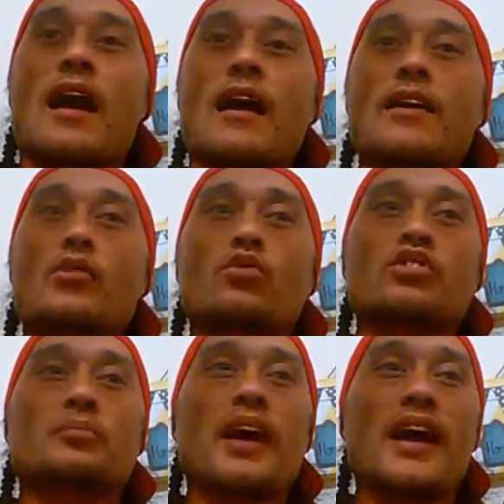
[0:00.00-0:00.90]
I
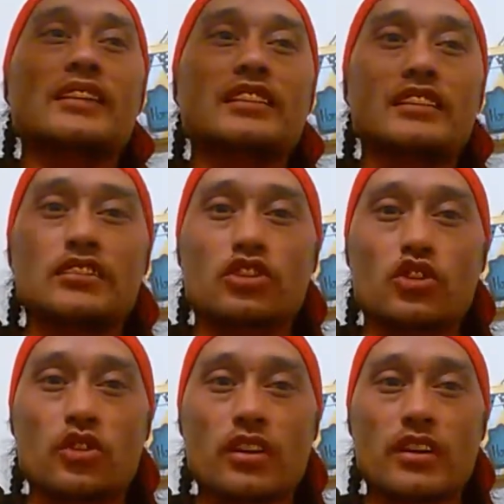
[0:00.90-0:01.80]
was passing the
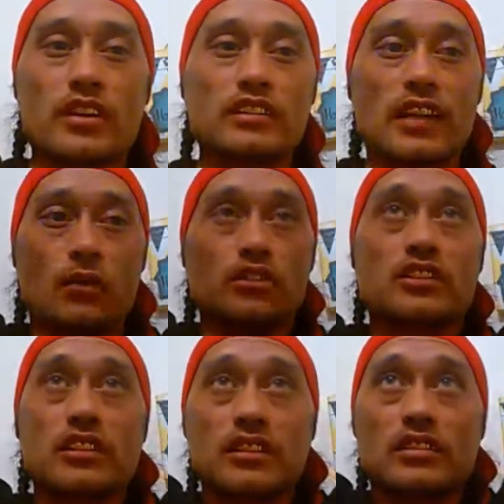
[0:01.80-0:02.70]
tree as I
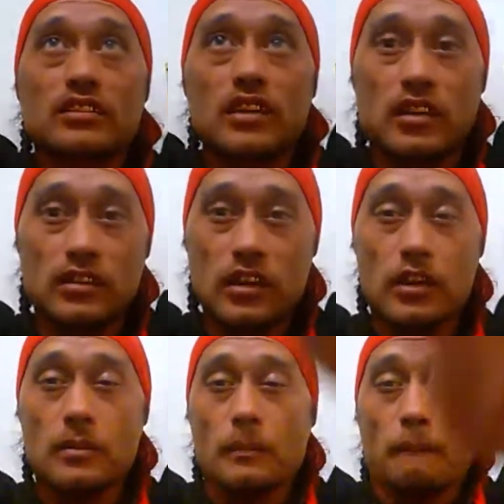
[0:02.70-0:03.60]
was getting sucked
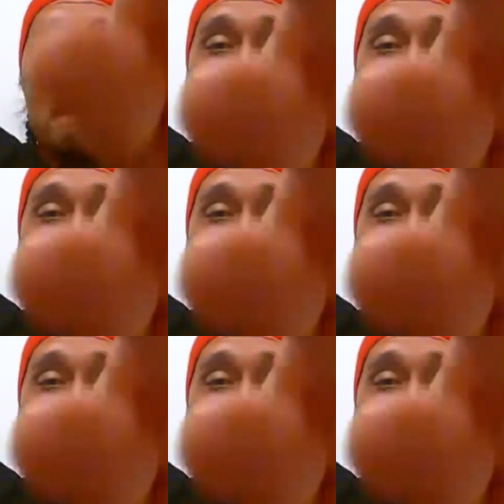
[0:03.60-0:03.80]
up,